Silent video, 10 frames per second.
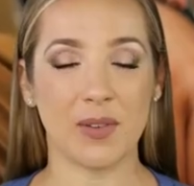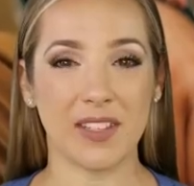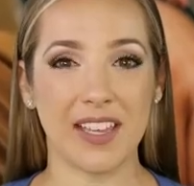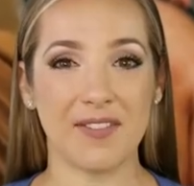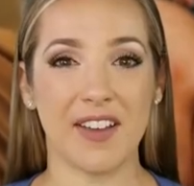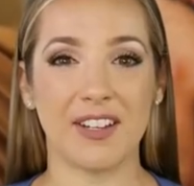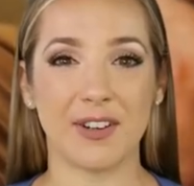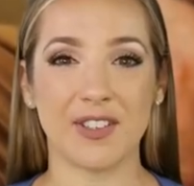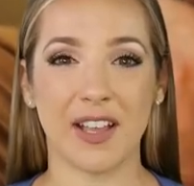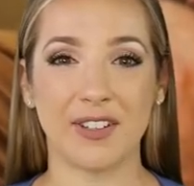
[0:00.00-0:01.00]
Key
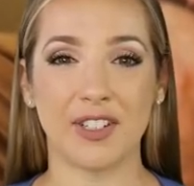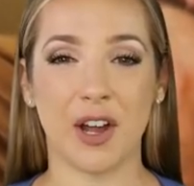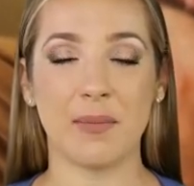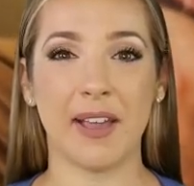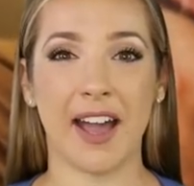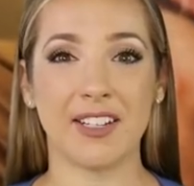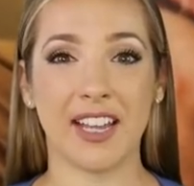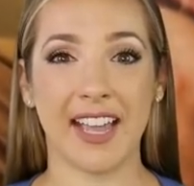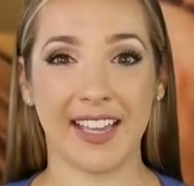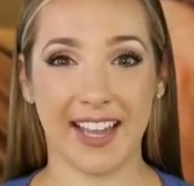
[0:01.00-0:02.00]
figures like Jean
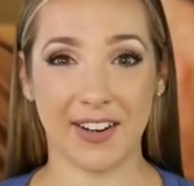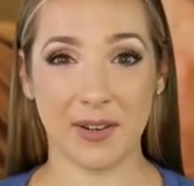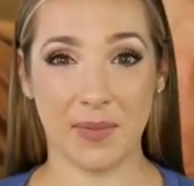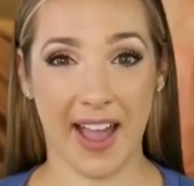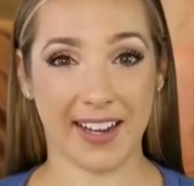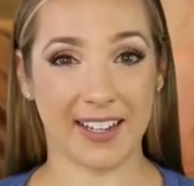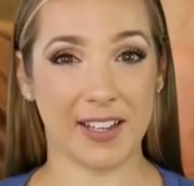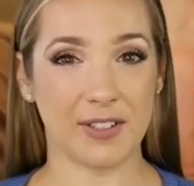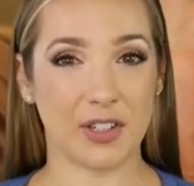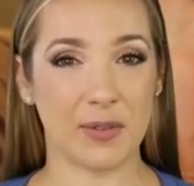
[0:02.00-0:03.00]
Piaget and Aaron Beck
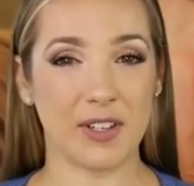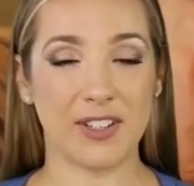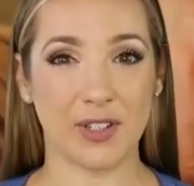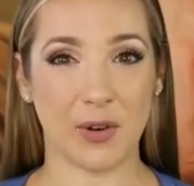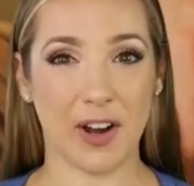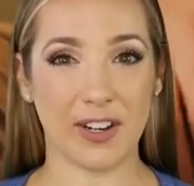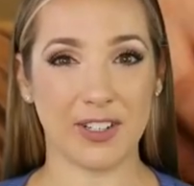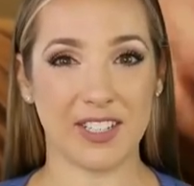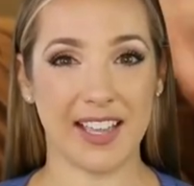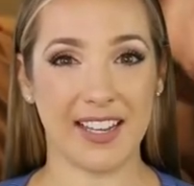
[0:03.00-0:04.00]
contributed to our
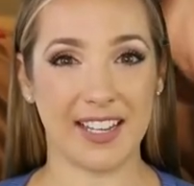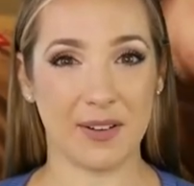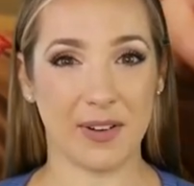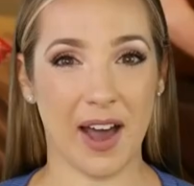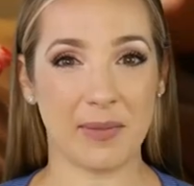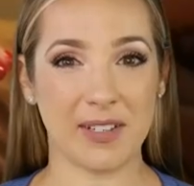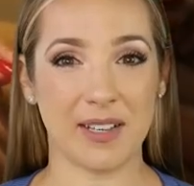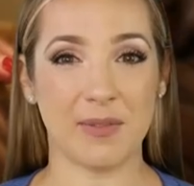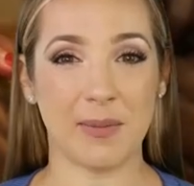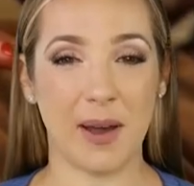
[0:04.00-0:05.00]
understanding of
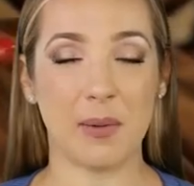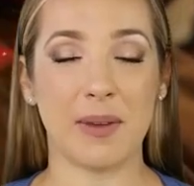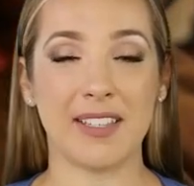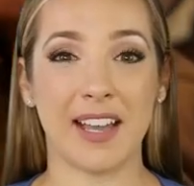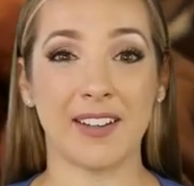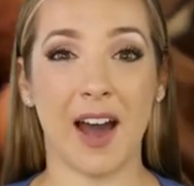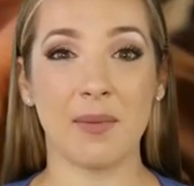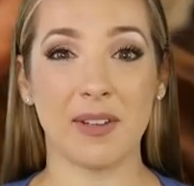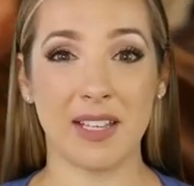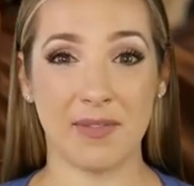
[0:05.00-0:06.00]
cognitive development and
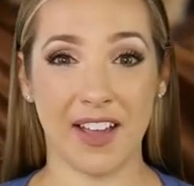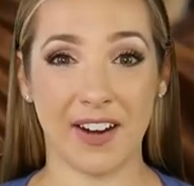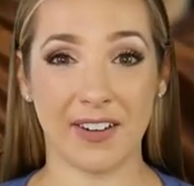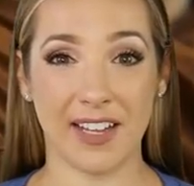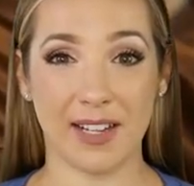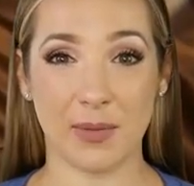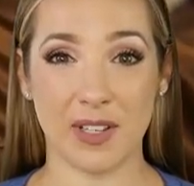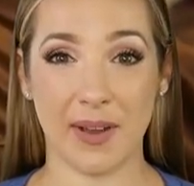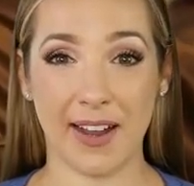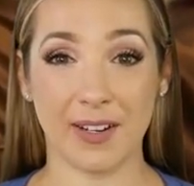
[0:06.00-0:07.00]
cognitive therapy,
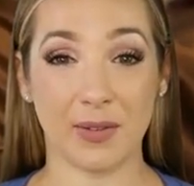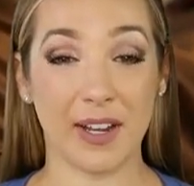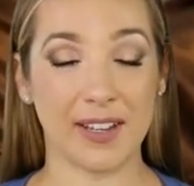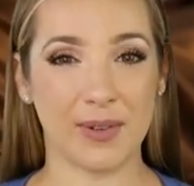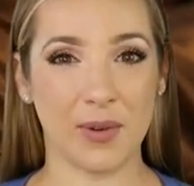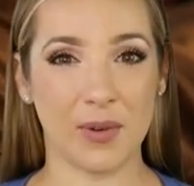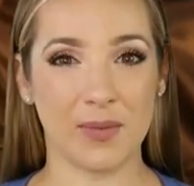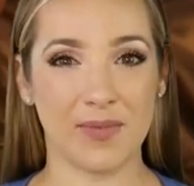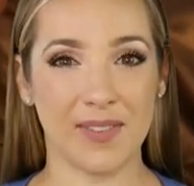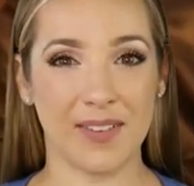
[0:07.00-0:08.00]
respectively.
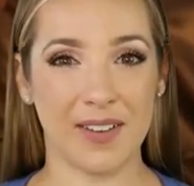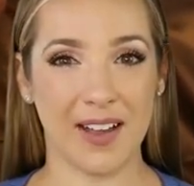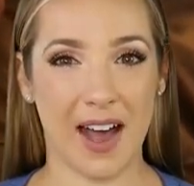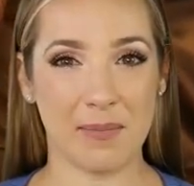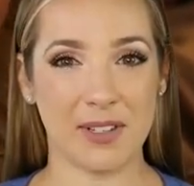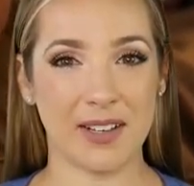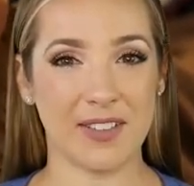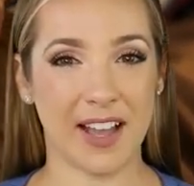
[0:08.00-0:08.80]
Cognitive